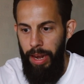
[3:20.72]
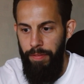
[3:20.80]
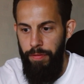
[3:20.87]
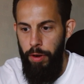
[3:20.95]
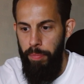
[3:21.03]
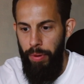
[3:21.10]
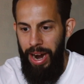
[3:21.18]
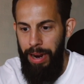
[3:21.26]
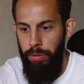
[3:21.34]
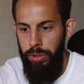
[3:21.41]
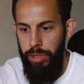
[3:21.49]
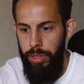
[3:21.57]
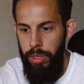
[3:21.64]
you have your
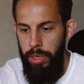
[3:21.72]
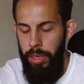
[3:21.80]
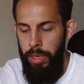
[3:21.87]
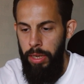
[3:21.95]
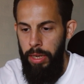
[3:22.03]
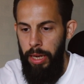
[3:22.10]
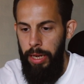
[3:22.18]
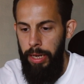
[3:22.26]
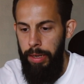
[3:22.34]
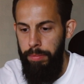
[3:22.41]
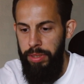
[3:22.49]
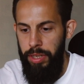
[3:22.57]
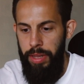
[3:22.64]
browse.
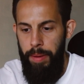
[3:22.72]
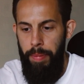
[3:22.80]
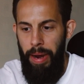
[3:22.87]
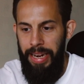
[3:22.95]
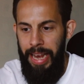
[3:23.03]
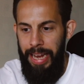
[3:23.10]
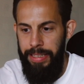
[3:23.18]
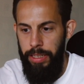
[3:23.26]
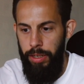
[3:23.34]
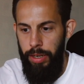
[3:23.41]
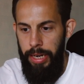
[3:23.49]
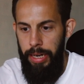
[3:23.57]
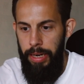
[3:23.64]
So they're by
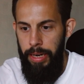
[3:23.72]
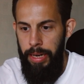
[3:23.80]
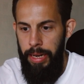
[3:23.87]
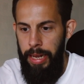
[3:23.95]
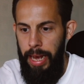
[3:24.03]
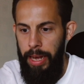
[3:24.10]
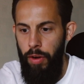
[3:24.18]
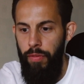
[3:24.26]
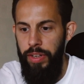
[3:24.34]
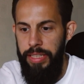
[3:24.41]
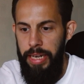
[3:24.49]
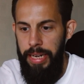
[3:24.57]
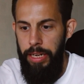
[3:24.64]
category, and
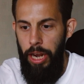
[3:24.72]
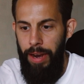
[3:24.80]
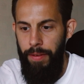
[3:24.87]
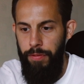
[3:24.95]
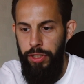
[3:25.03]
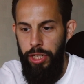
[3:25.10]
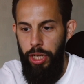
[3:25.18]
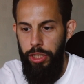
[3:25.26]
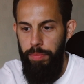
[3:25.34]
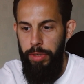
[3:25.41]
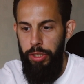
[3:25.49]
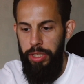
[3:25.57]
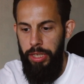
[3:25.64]
obviously you have search
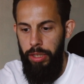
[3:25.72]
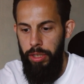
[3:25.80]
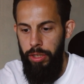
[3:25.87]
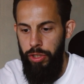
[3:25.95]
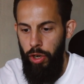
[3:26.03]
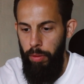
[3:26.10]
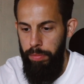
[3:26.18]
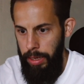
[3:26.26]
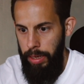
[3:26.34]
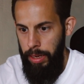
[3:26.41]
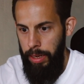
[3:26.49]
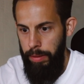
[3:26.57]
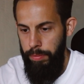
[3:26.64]
music at the top.
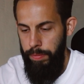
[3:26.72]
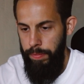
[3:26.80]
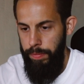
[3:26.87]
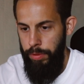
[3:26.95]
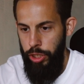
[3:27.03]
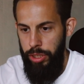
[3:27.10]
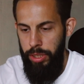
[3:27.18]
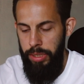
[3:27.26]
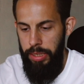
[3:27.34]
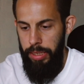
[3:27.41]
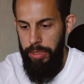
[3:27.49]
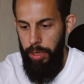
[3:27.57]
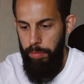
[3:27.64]
Just as
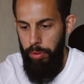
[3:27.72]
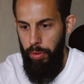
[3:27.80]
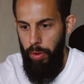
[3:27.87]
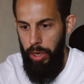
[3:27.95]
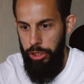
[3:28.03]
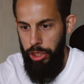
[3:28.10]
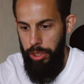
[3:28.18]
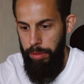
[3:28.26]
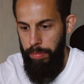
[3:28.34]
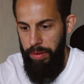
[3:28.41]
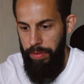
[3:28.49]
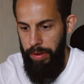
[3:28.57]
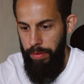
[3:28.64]
an example, I'll show you
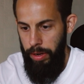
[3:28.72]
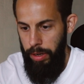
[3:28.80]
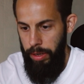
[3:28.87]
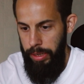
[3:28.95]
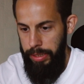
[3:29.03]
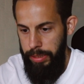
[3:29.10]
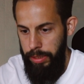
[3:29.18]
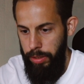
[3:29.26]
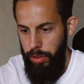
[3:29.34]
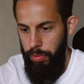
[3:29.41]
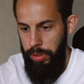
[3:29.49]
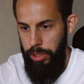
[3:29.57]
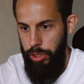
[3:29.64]
my favourite artist,
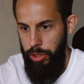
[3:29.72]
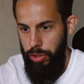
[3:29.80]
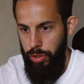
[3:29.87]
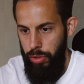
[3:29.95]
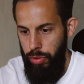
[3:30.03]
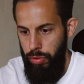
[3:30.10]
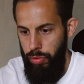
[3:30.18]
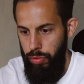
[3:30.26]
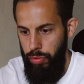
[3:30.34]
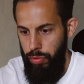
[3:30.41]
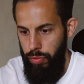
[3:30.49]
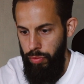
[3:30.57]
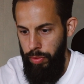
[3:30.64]
which is
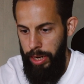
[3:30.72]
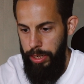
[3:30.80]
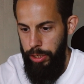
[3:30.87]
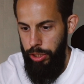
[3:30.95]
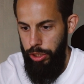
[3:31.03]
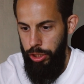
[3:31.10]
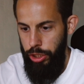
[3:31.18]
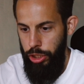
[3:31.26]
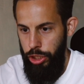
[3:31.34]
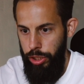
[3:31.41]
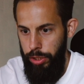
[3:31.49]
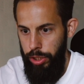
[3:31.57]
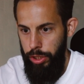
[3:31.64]

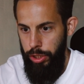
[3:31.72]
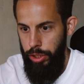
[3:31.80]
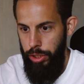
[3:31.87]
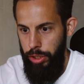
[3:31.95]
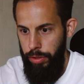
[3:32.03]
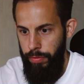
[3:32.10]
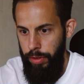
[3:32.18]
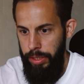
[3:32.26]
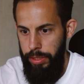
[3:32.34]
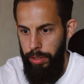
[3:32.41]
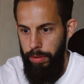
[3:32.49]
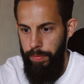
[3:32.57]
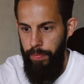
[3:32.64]
Rich
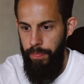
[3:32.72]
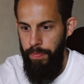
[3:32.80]
32,